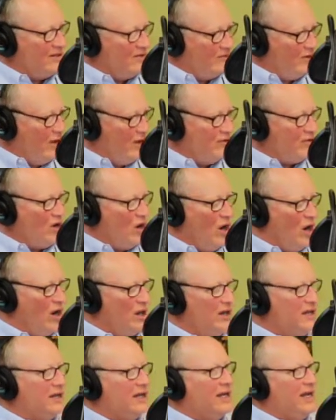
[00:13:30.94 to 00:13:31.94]
of
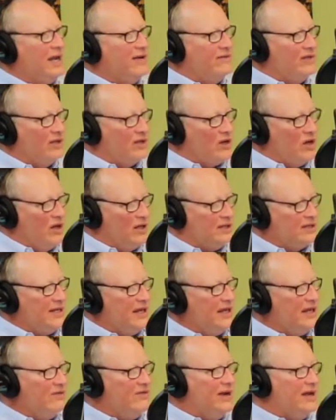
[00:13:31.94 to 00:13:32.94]
calling and having the calls
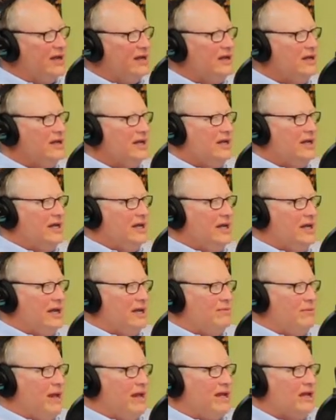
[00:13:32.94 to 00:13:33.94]
elevated,
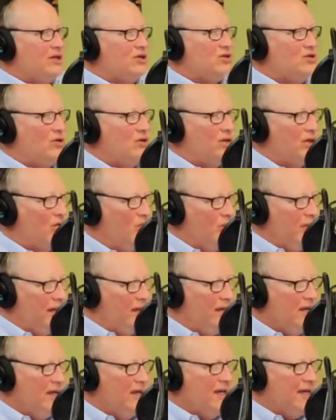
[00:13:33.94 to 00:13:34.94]
and making sure that
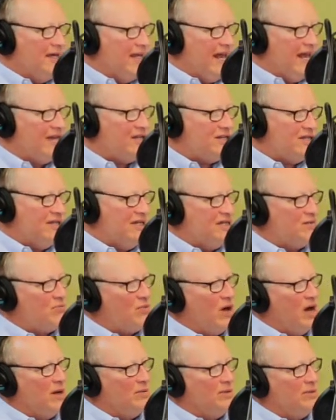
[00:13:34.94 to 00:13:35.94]
we catch these
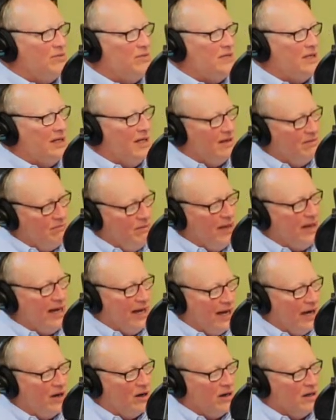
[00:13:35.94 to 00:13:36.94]
problems in
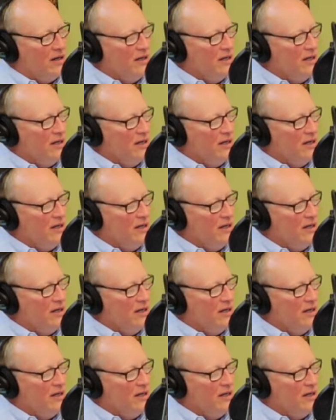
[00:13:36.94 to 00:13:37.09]
midair,